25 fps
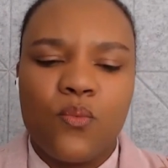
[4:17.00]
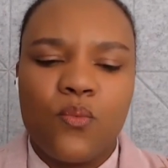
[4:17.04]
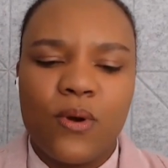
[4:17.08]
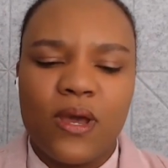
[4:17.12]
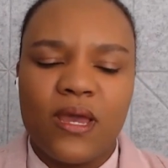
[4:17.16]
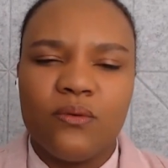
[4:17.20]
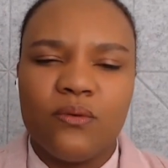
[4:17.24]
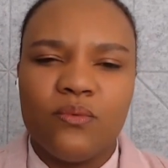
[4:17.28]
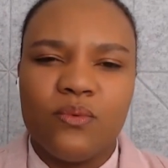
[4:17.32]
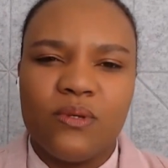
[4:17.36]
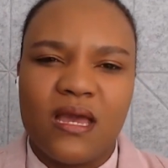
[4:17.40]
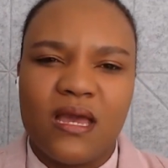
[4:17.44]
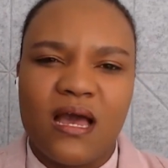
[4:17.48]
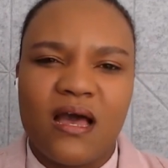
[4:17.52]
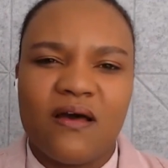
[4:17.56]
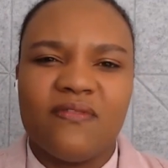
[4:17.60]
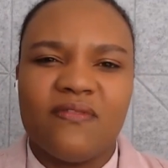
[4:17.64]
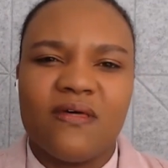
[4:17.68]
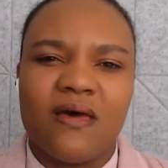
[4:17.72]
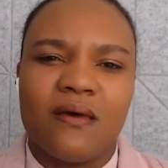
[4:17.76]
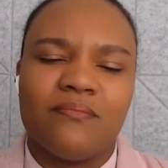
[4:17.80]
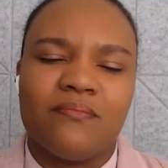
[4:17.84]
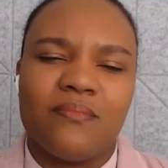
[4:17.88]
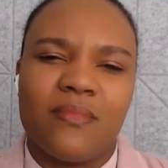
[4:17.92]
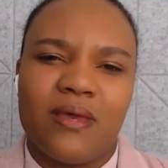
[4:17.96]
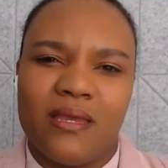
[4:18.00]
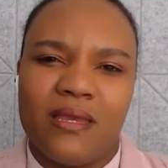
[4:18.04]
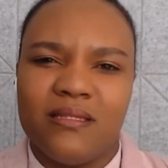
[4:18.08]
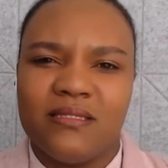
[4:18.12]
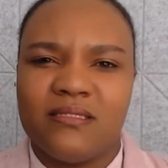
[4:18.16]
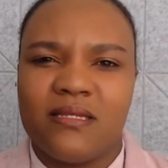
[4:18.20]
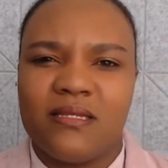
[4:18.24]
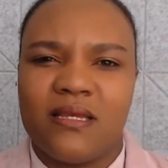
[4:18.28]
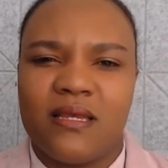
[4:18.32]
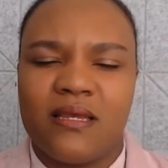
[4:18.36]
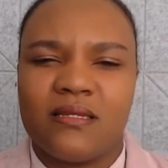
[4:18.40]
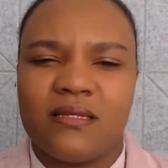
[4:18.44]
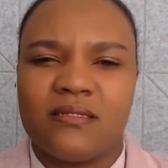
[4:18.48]
when we have that
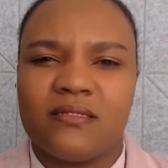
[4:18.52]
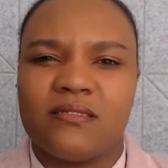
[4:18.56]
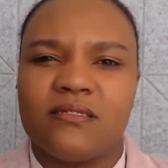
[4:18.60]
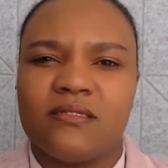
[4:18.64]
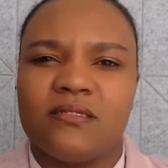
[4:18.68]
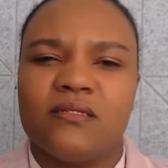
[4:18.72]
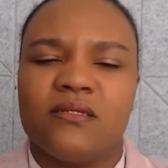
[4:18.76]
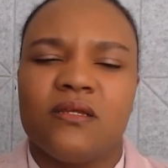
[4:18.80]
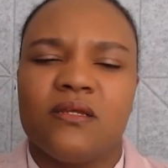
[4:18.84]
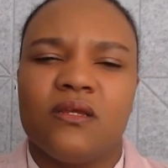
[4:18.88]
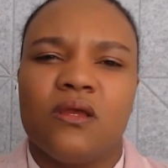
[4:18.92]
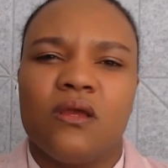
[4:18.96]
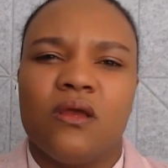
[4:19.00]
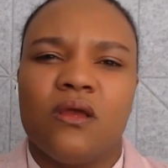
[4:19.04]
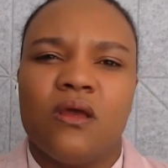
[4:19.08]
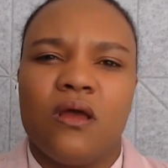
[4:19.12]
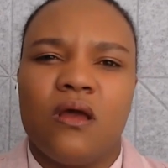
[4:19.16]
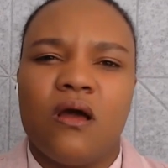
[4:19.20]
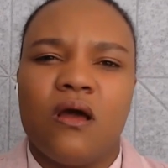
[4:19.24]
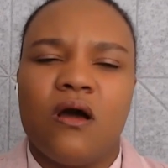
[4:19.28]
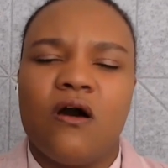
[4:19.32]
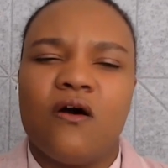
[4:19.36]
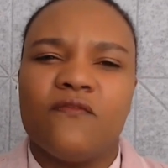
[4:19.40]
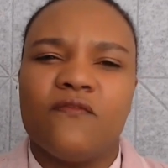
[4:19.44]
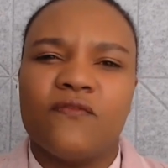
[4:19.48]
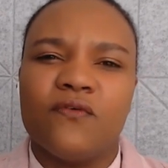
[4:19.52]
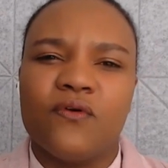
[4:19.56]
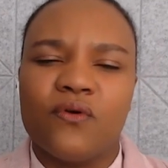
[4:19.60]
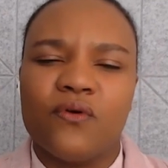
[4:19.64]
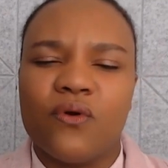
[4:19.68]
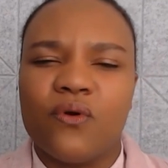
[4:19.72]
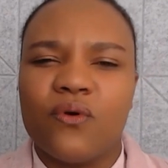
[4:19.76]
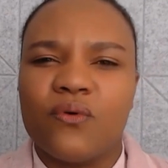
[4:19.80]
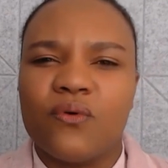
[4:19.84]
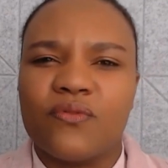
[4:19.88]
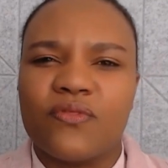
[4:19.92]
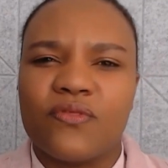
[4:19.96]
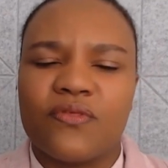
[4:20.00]
mindset of
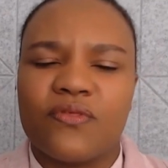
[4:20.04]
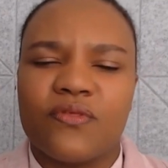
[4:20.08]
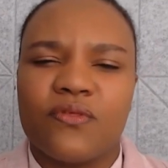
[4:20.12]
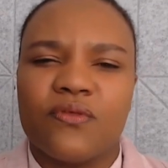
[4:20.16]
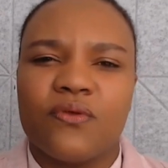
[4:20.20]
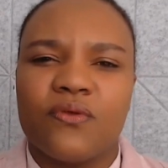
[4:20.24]
growth,